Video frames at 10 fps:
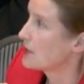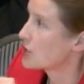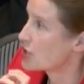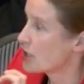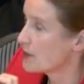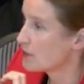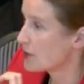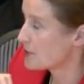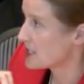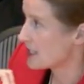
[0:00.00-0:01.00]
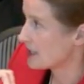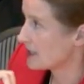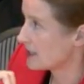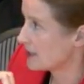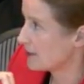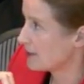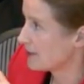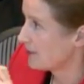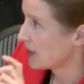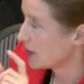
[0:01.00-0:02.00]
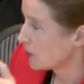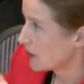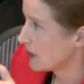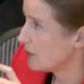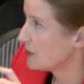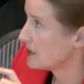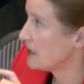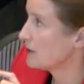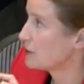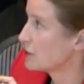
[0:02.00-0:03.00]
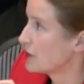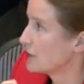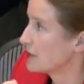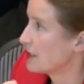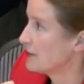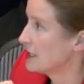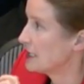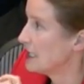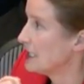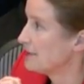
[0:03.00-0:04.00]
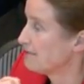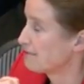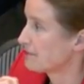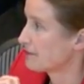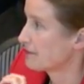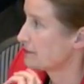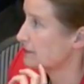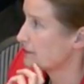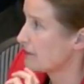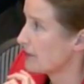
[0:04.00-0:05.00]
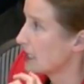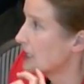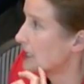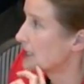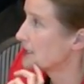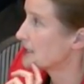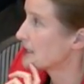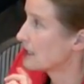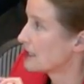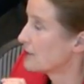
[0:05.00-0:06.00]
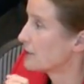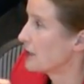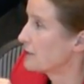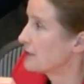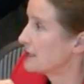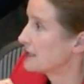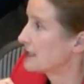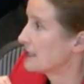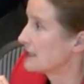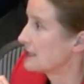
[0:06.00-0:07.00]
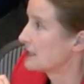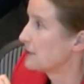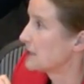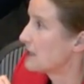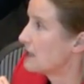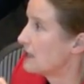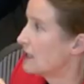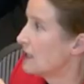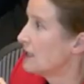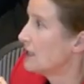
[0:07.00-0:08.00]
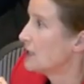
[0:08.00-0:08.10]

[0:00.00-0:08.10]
But the German representative, and you see the footnote 17, and uh, for reference, that's exhibit R208,